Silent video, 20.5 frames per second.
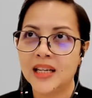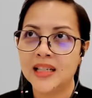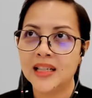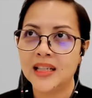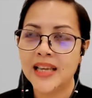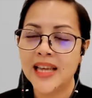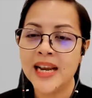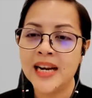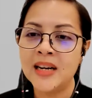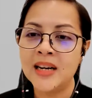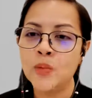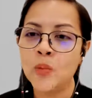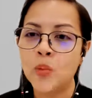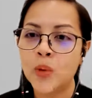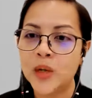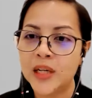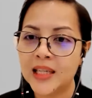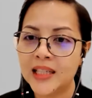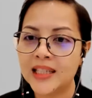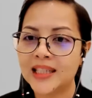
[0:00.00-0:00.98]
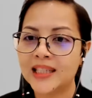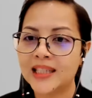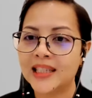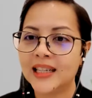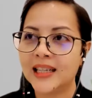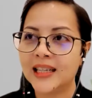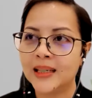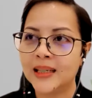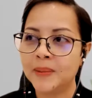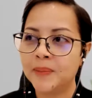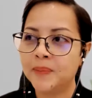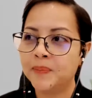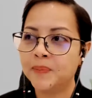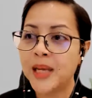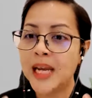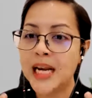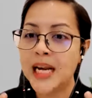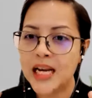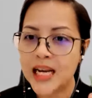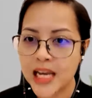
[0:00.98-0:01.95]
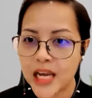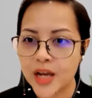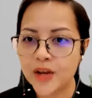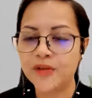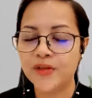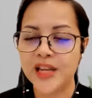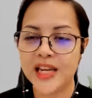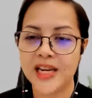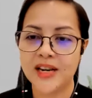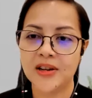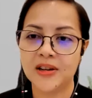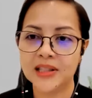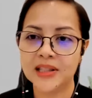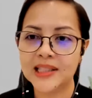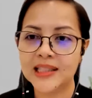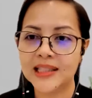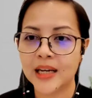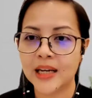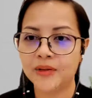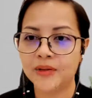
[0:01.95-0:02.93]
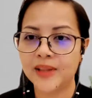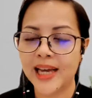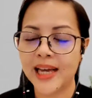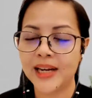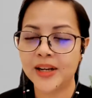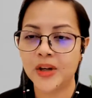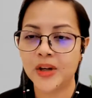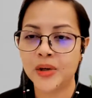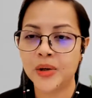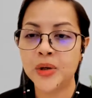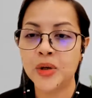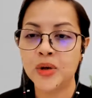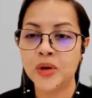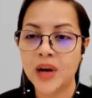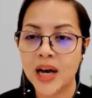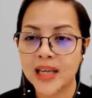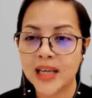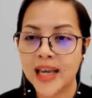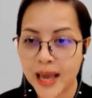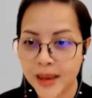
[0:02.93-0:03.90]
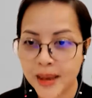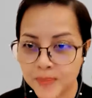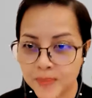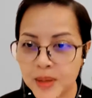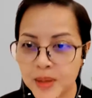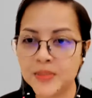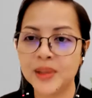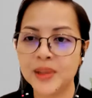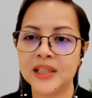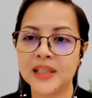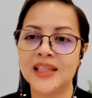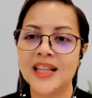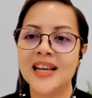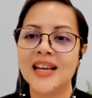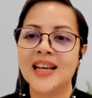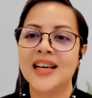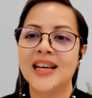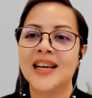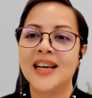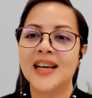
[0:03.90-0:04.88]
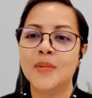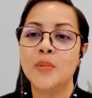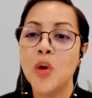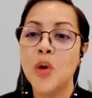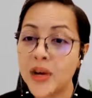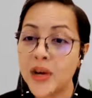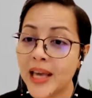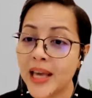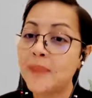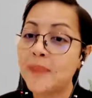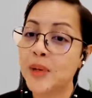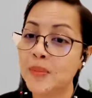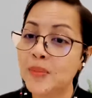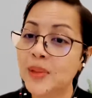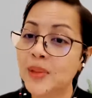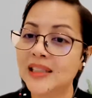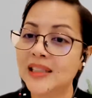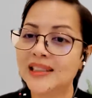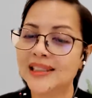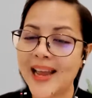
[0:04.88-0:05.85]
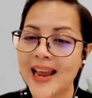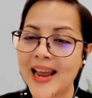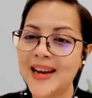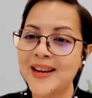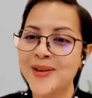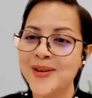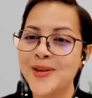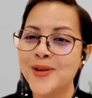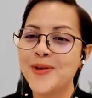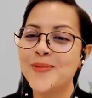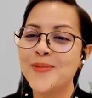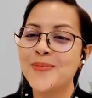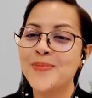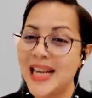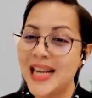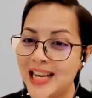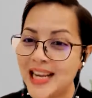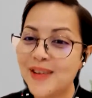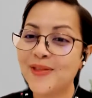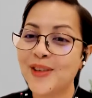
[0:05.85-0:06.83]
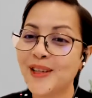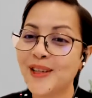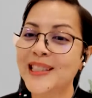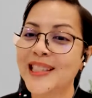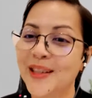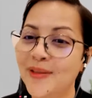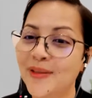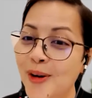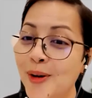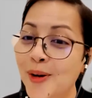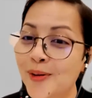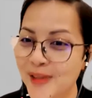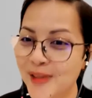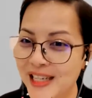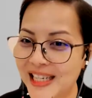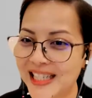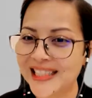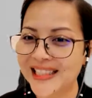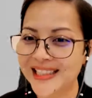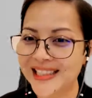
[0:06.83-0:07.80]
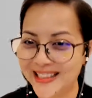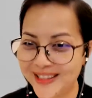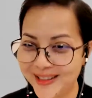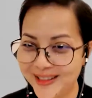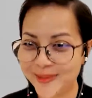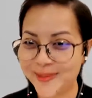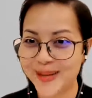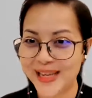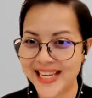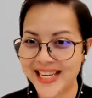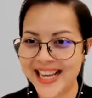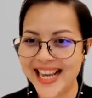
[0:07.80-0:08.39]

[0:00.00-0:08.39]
inward belief in yourself that you are capable, more capable than you believe yourself confident to be.